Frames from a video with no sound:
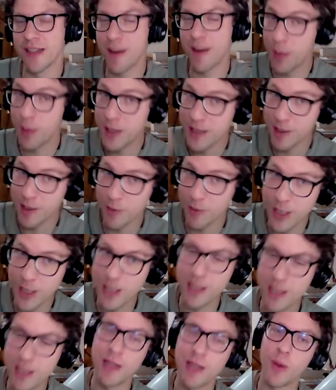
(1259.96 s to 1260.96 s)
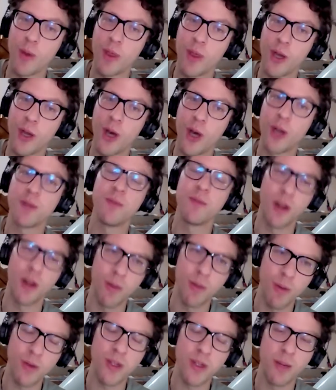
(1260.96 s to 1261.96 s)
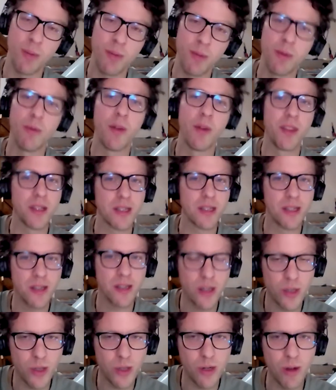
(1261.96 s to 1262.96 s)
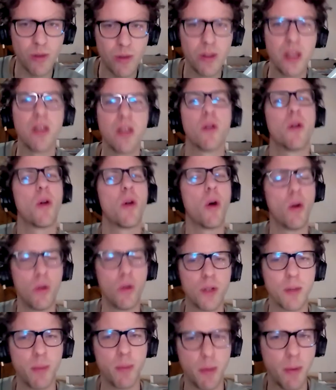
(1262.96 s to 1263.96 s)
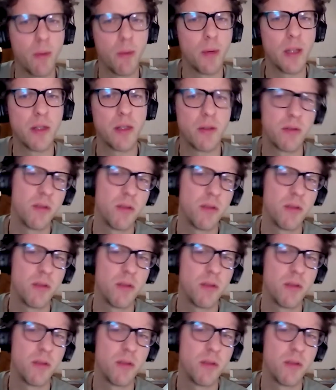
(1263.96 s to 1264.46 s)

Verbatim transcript: And up until recently, we thought, you know, mostly people with this condition only, or older people. We